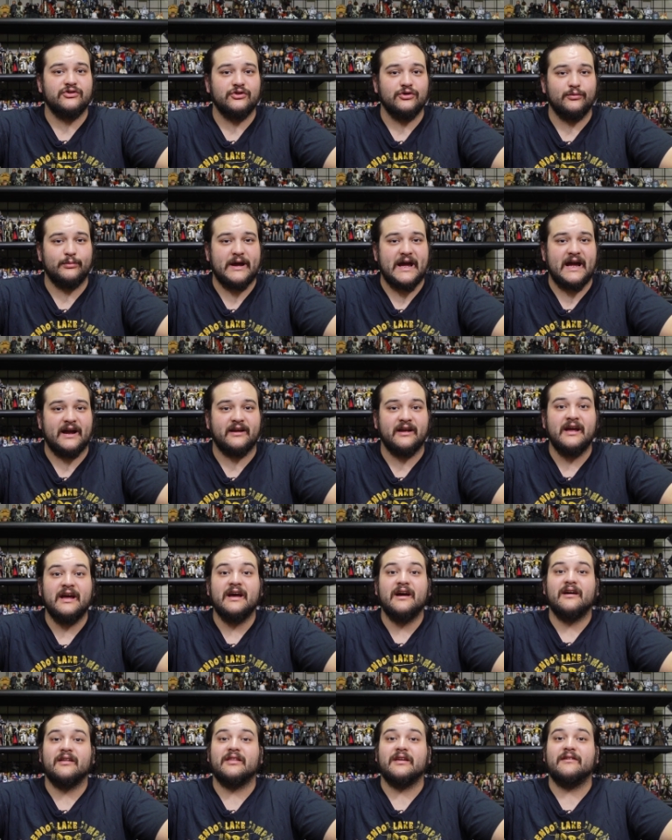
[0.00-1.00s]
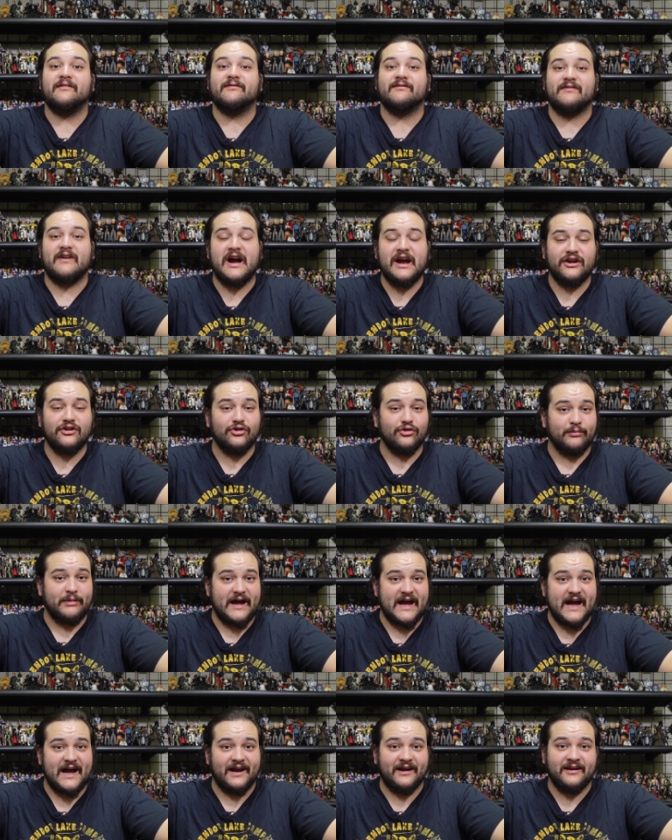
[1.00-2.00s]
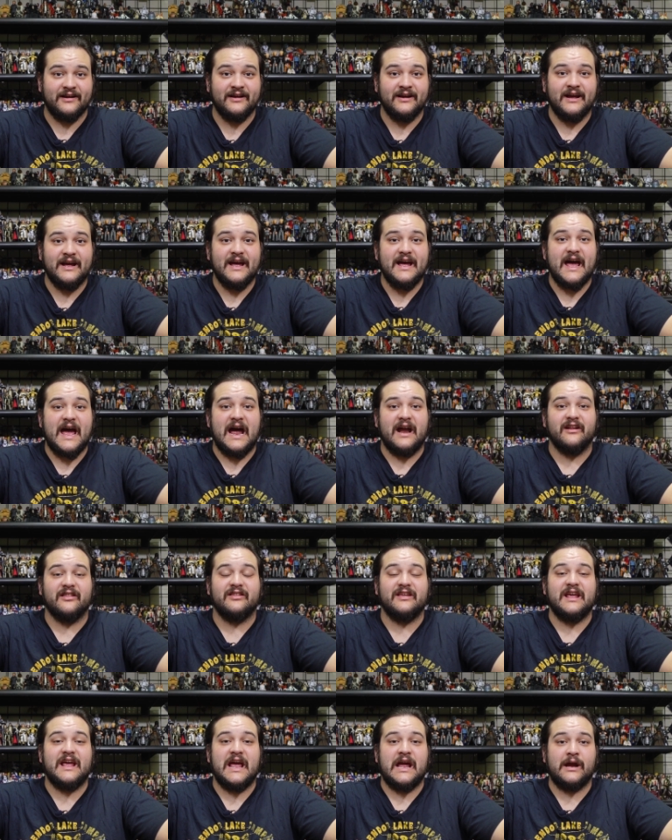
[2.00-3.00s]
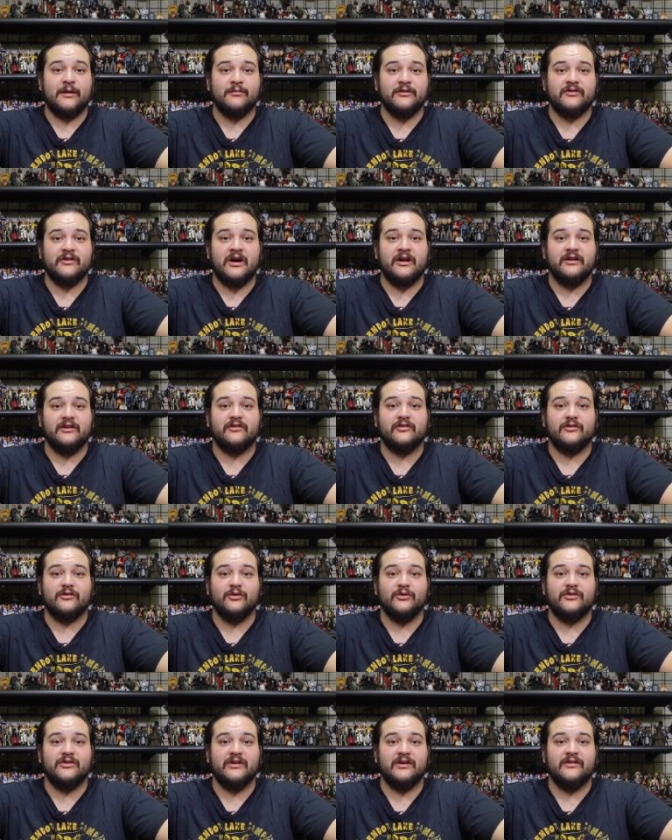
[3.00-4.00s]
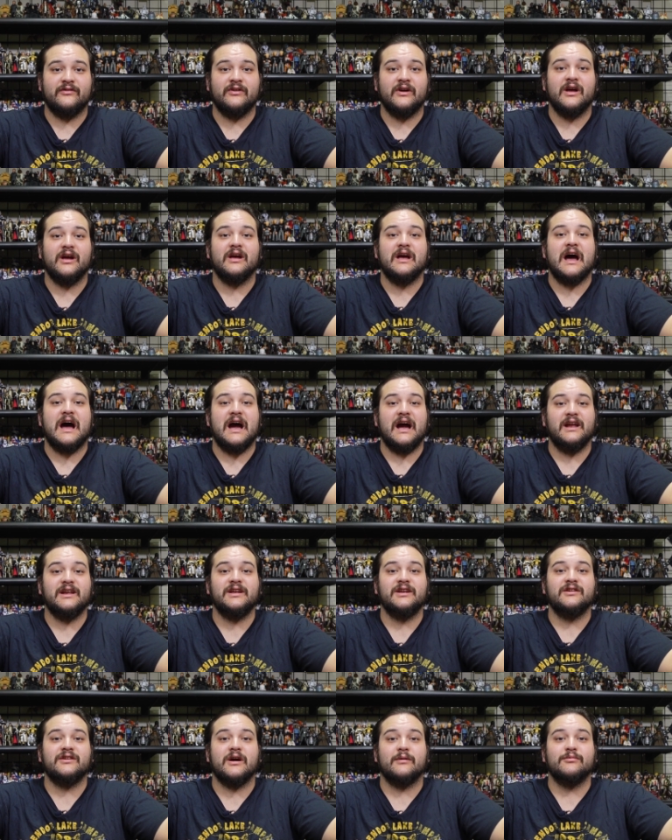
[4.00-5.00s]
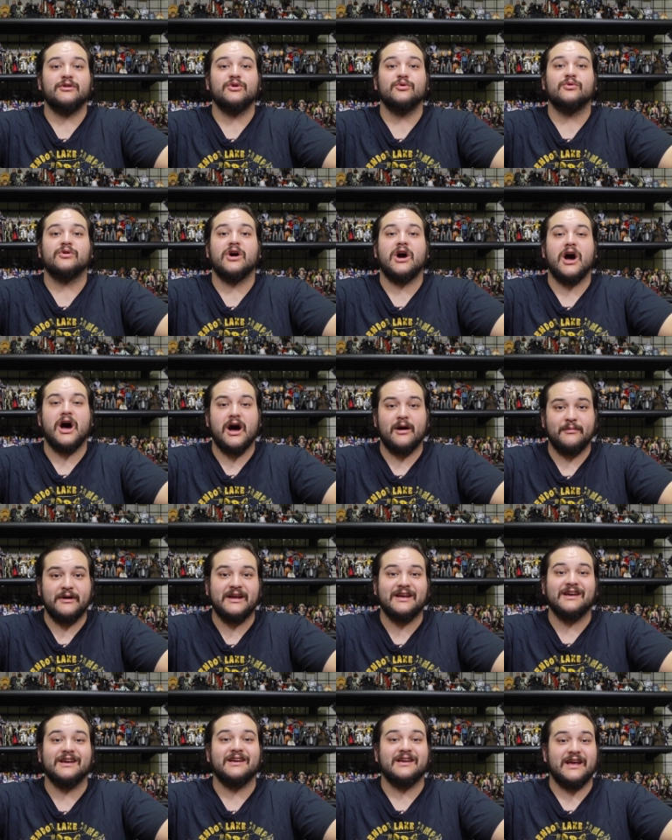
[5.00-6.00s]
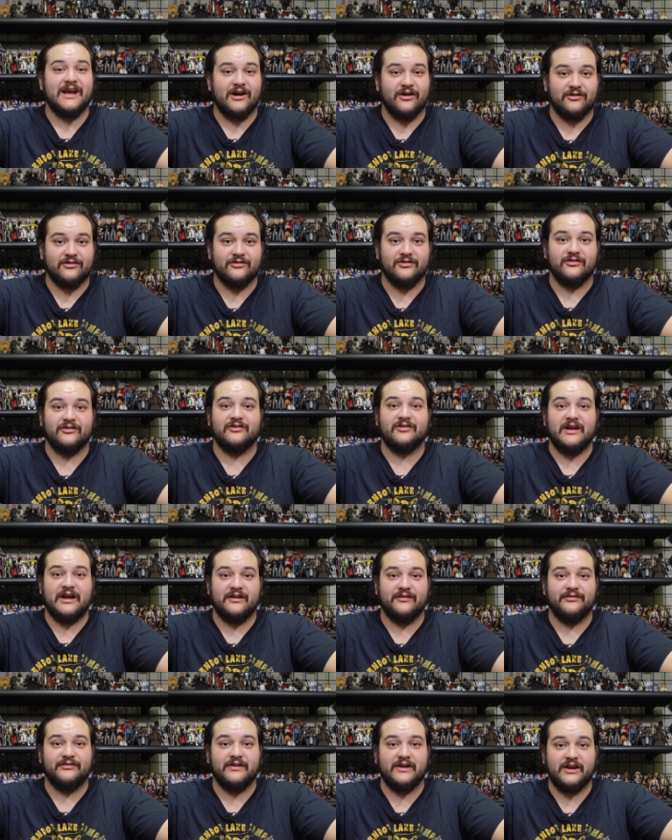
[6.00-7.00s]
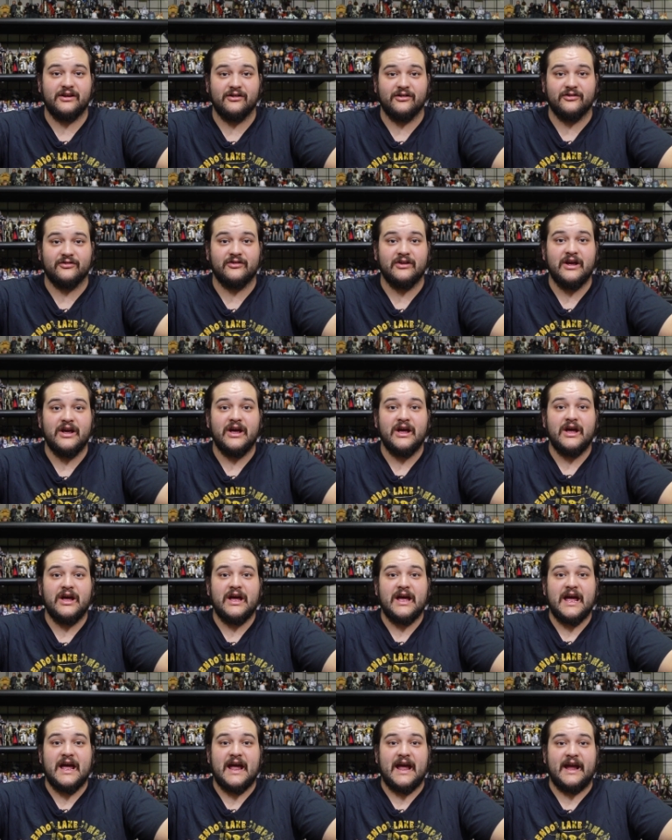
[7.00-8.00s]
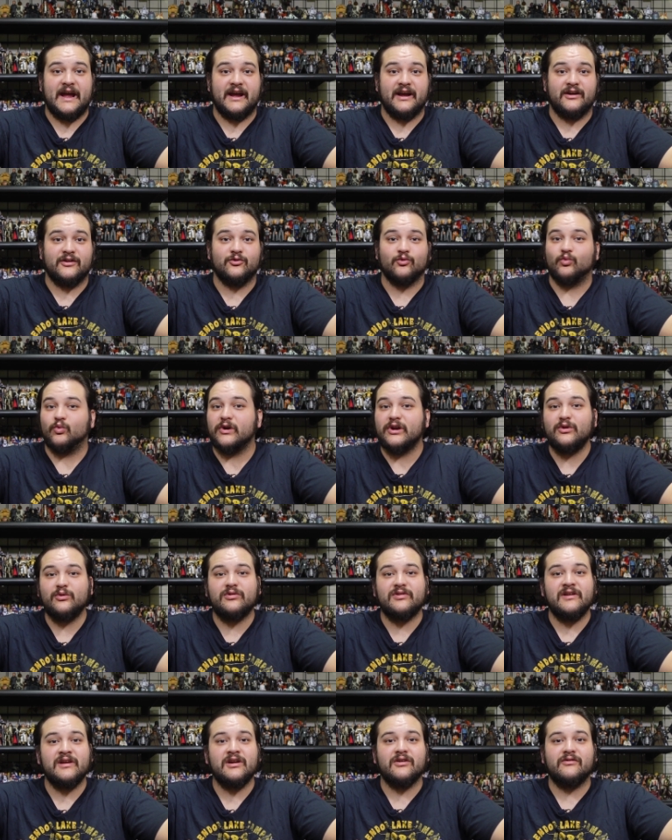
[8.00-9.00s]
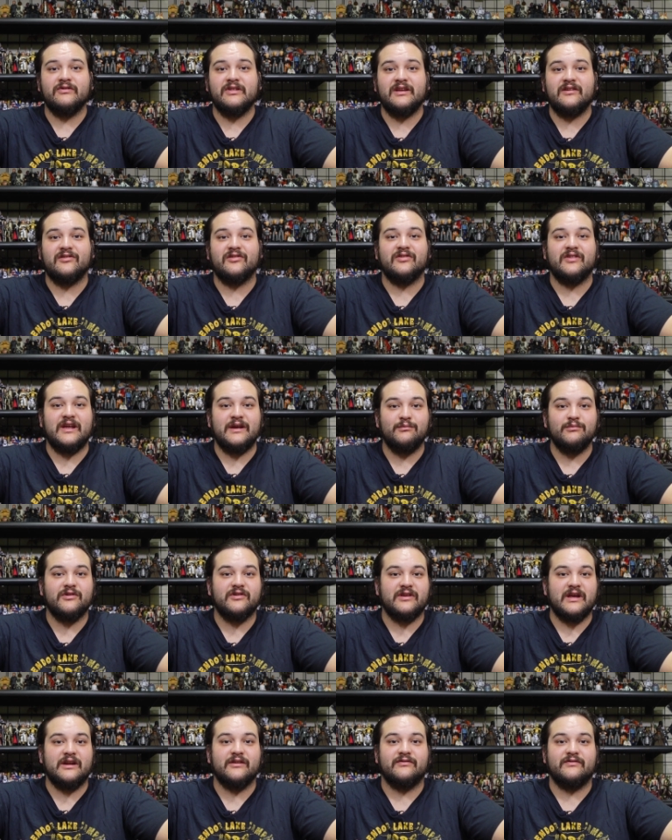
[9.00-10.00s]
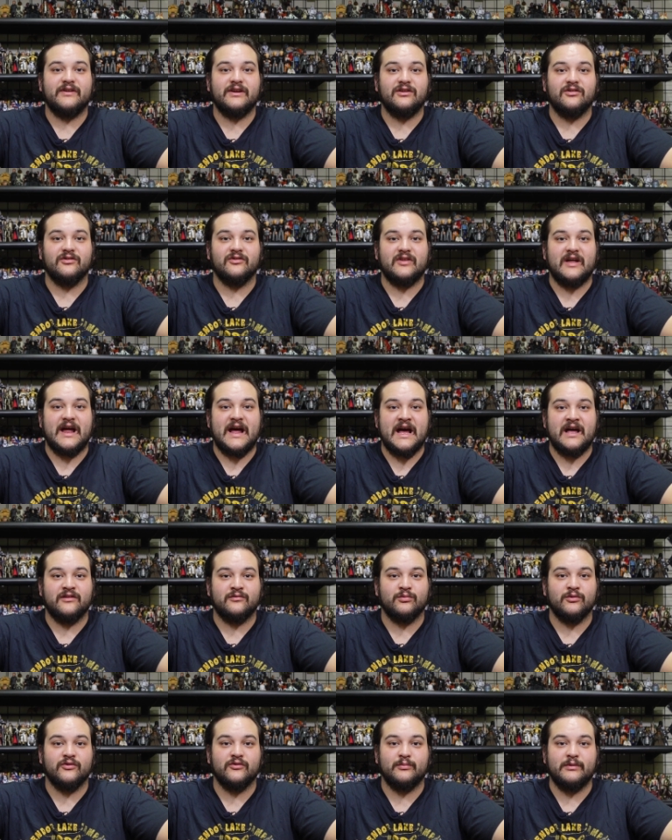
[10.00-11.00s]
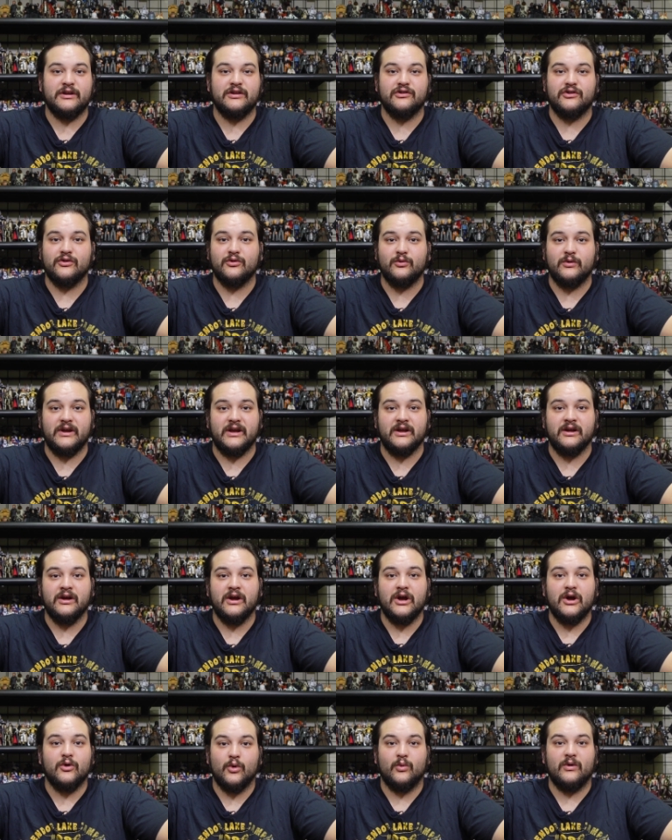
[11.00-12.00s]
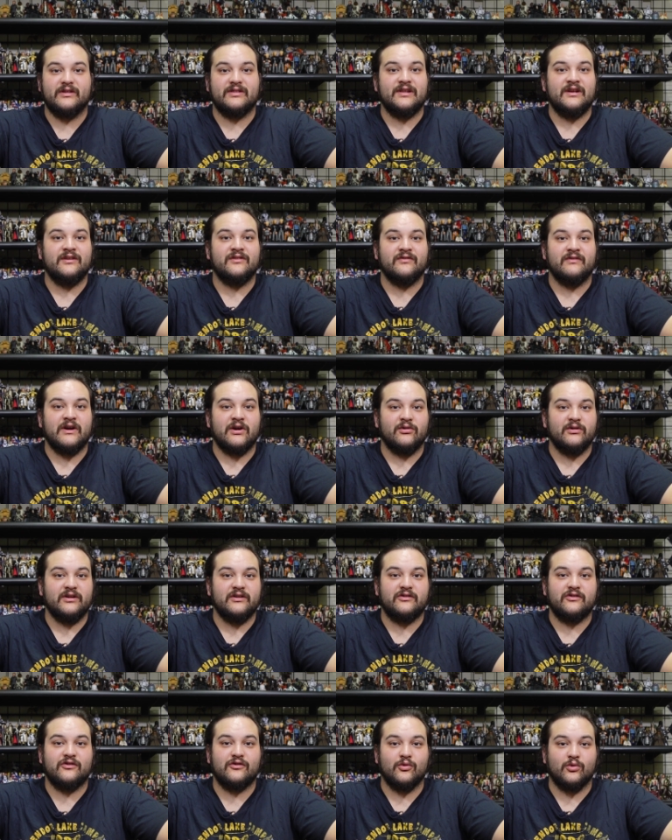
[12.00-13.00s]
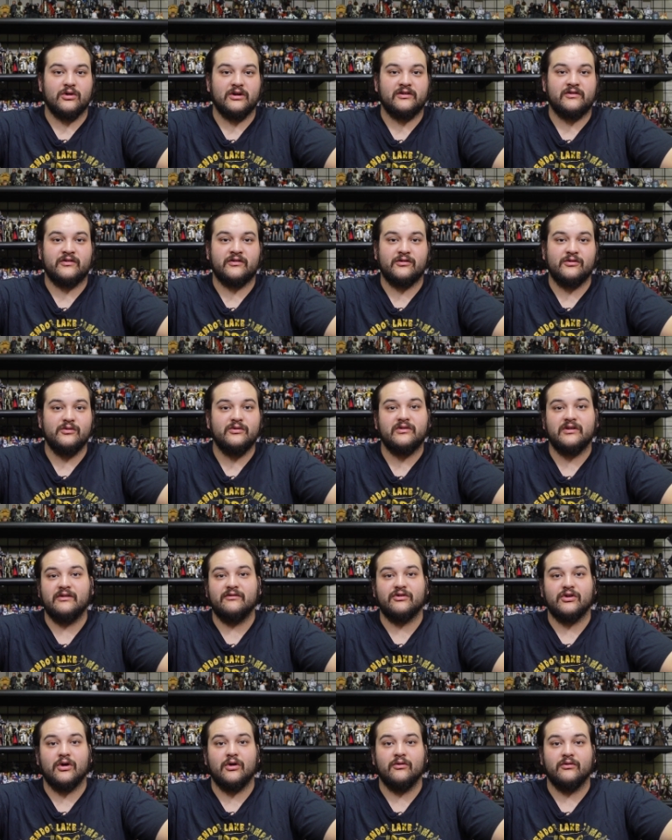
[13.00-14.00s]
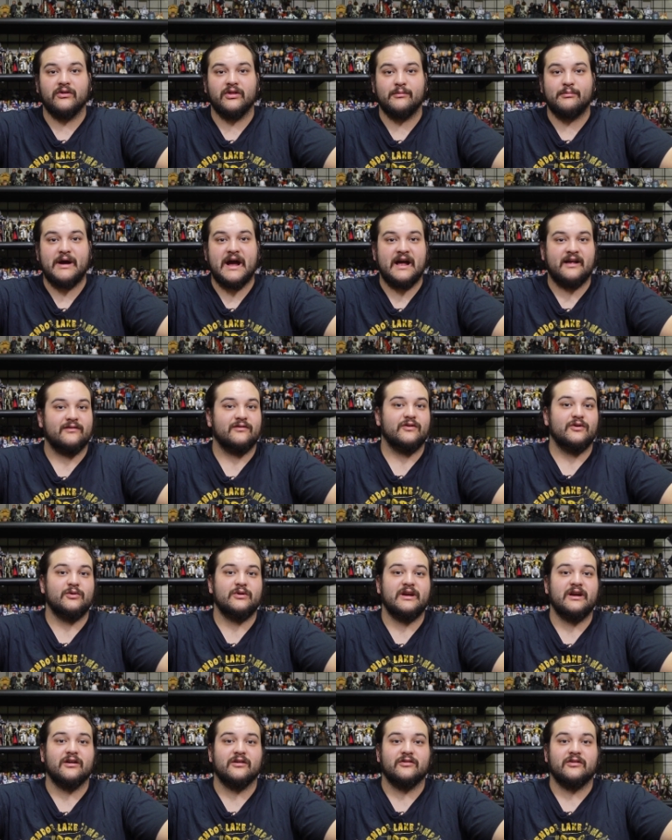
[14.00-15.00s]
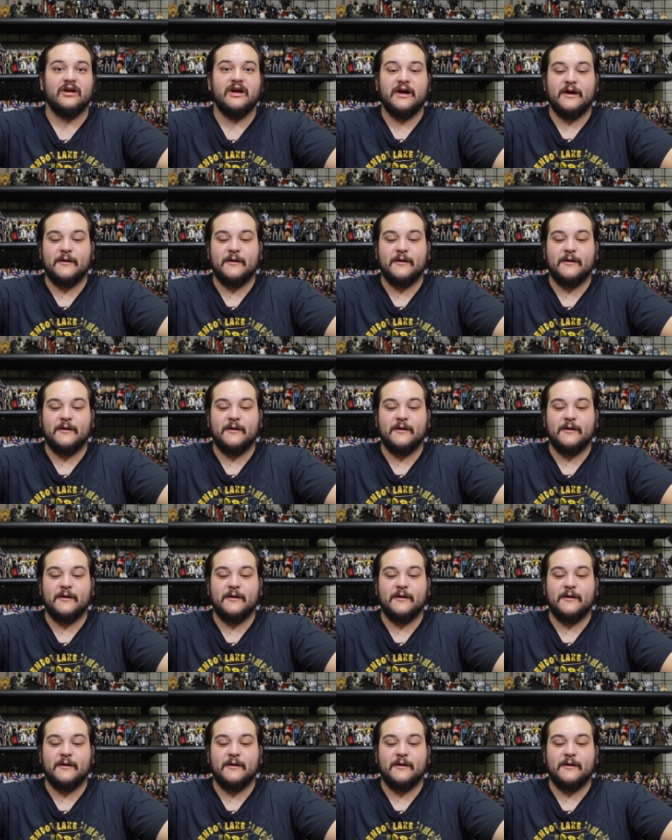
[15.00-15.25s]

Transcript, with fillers: 2-pack, the final pack out of the Amazon exclusive IDW comic character set of figures. And what do you think of these themed set of figures that Hasbro's been doing with these various store exclusives over the past few years?